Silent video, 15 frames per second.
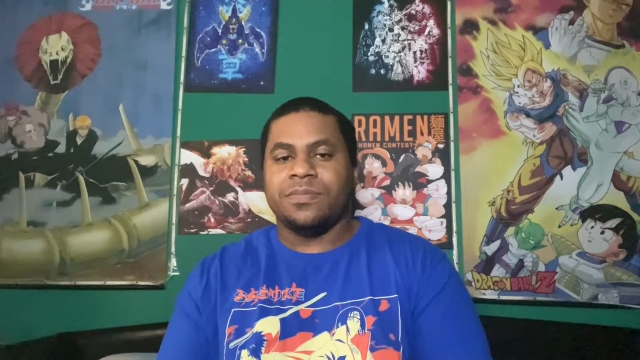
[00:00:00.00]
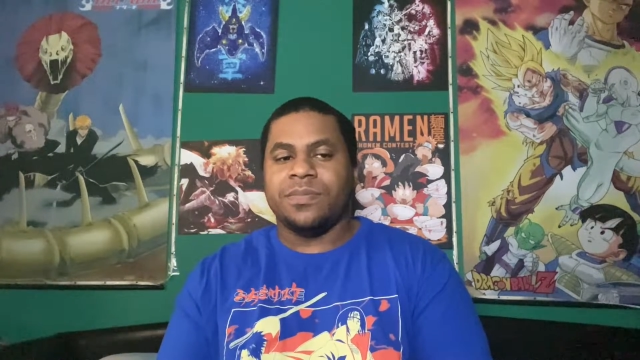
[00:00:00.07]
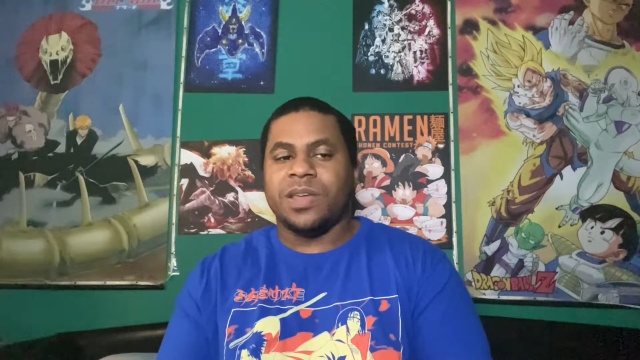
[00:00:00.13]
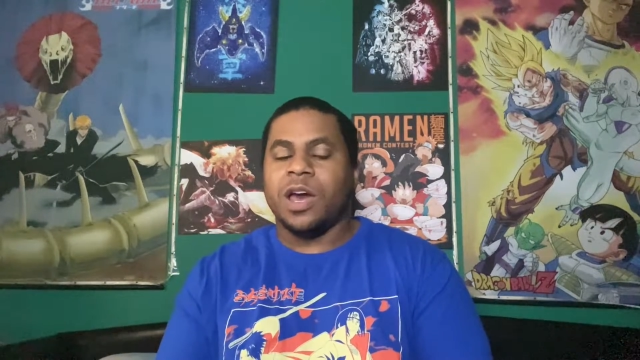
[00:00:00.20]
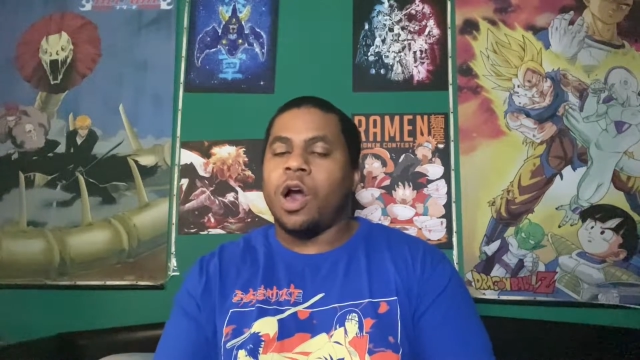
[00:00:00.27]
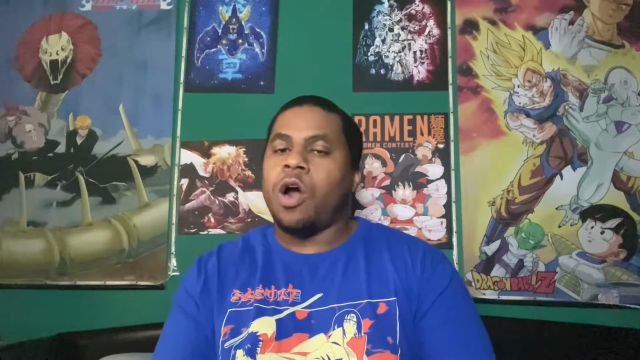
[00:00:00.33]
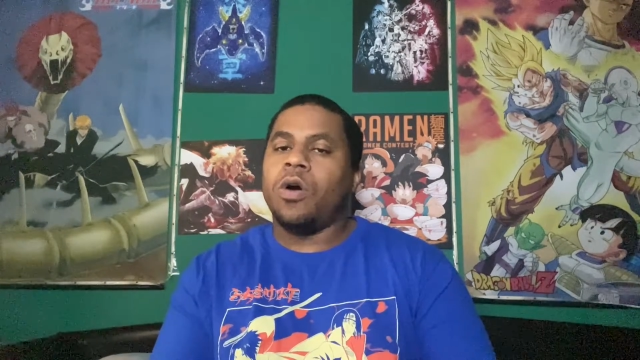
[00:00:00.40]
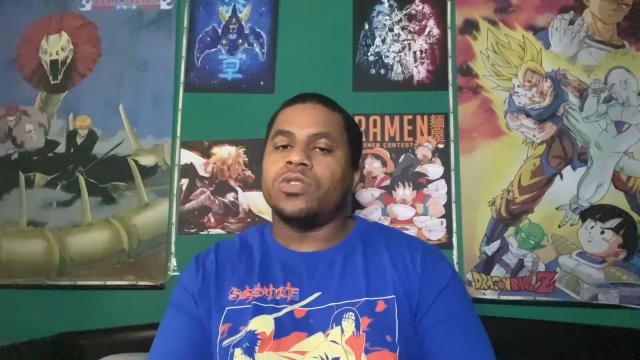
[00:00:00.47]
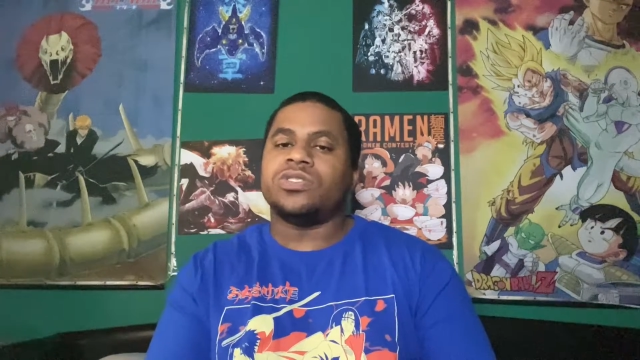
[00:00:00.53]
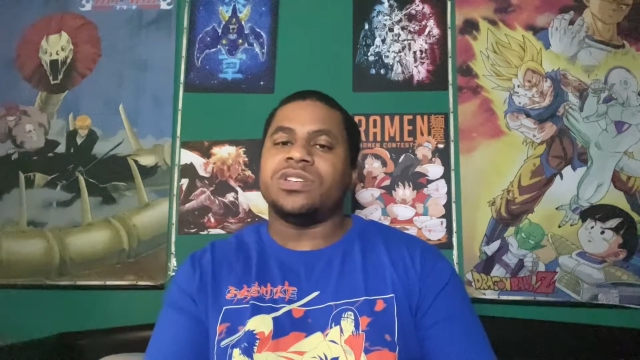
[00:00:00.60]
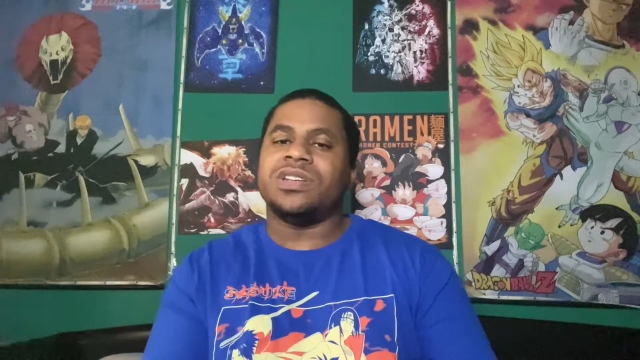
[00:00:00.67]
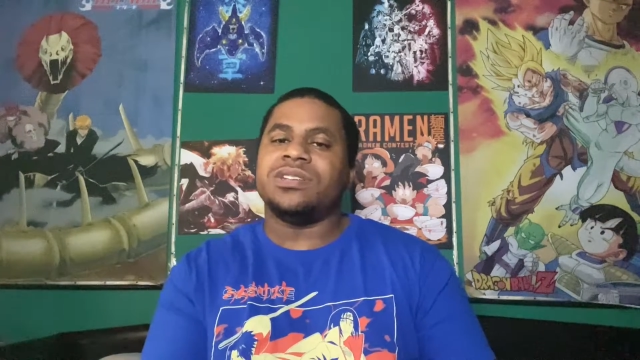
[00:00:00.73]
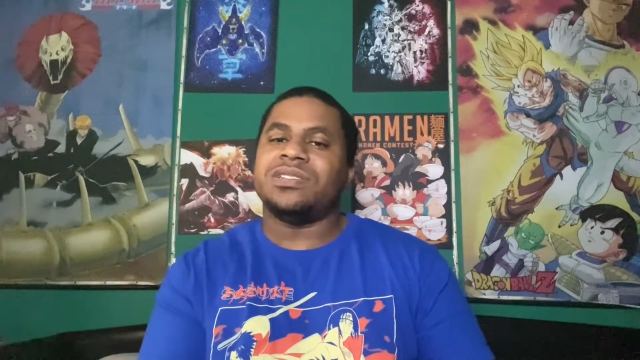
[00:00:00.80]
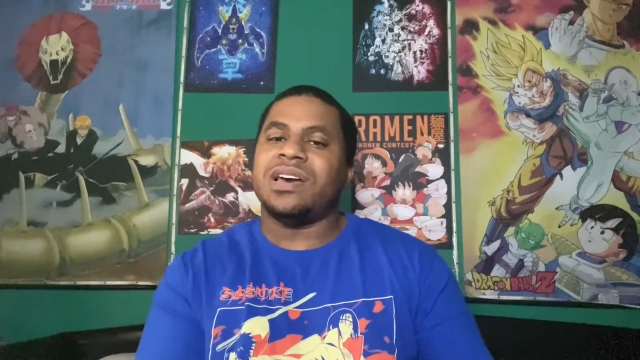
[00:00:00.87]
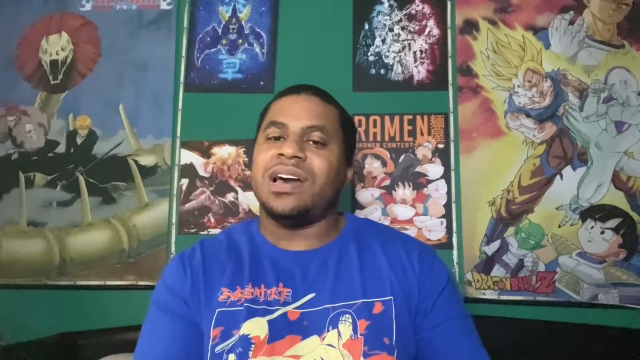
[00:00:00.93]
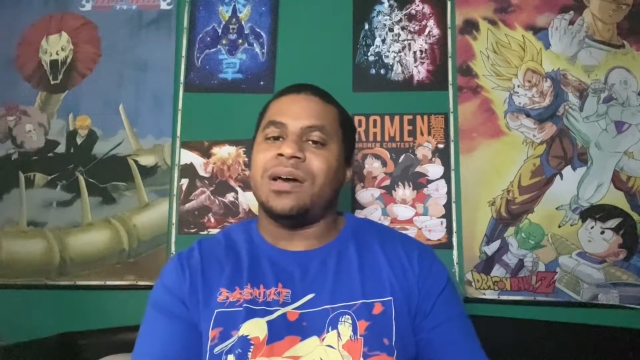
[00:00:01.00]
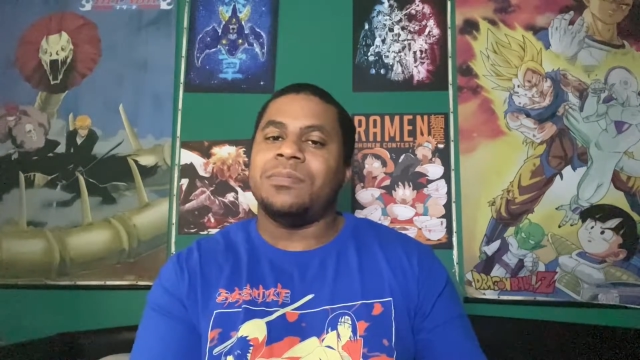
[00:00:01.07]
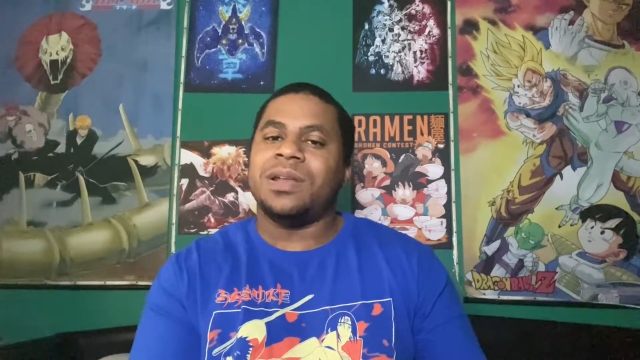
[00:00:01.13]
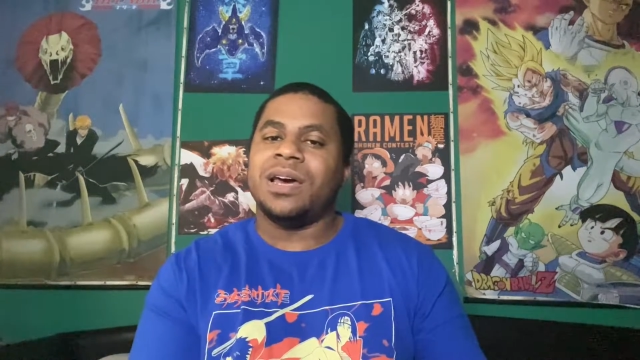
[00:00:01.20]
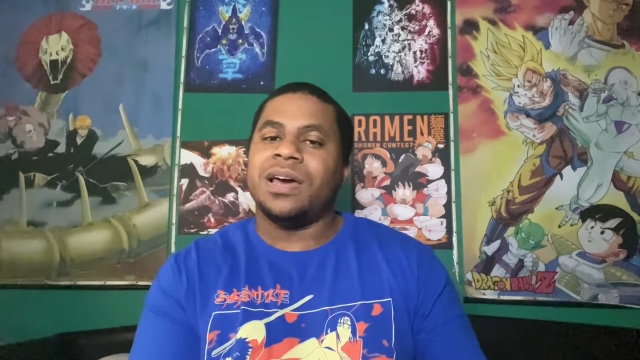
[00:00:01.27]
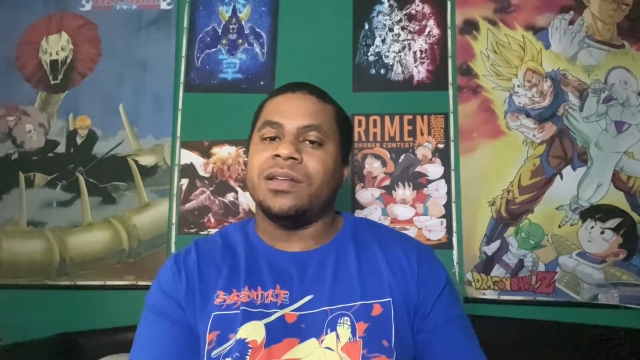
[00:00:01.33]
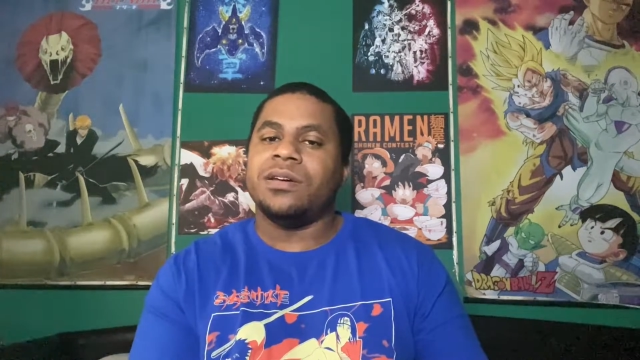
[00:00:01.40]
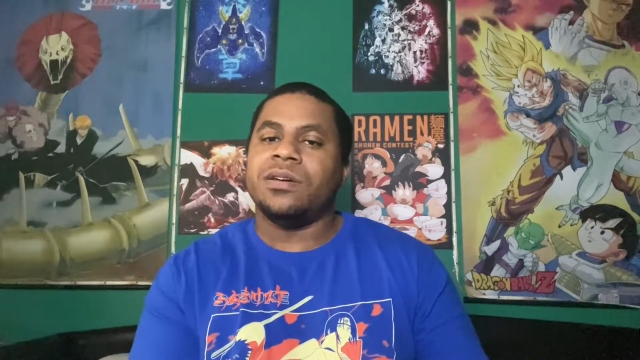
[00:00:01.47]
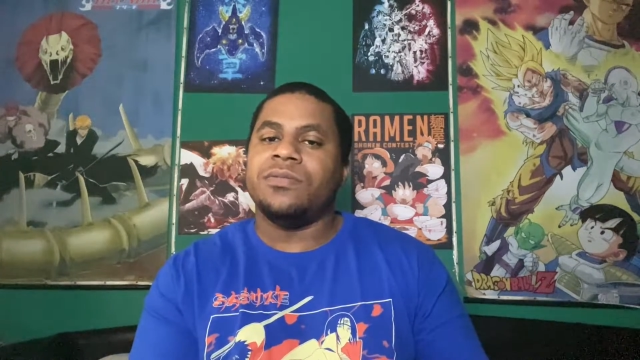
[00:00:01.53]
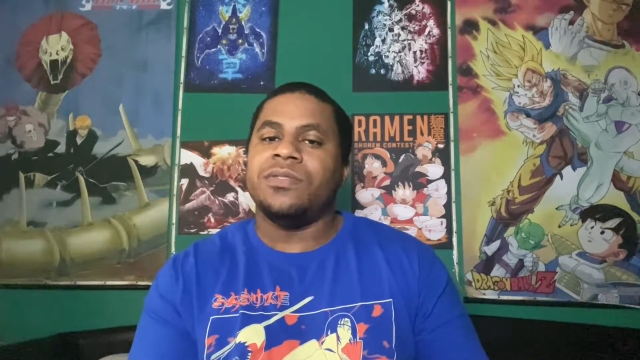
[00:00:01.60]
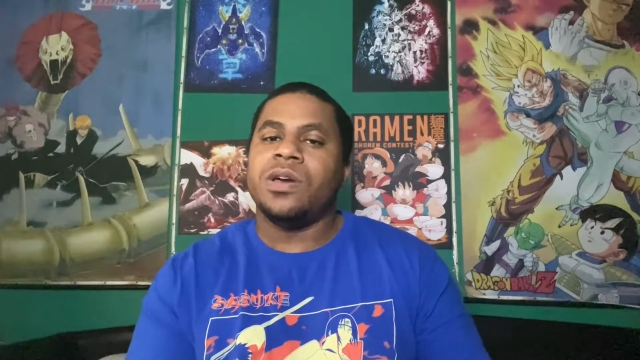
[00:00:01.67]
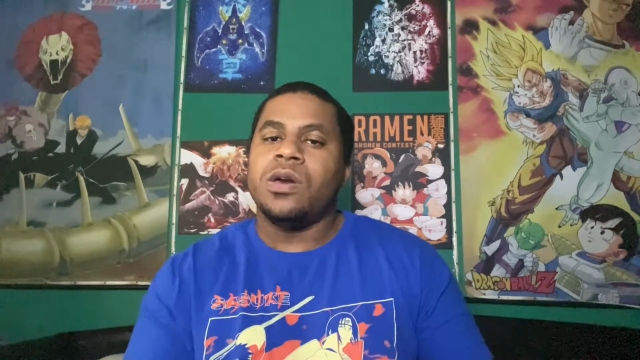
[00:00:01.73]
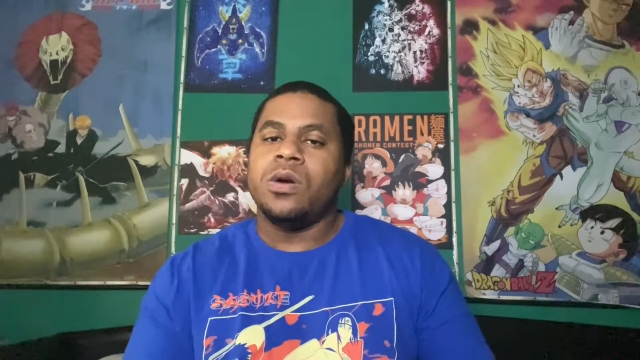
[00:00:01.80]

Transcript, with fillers: a, a alternate timeline of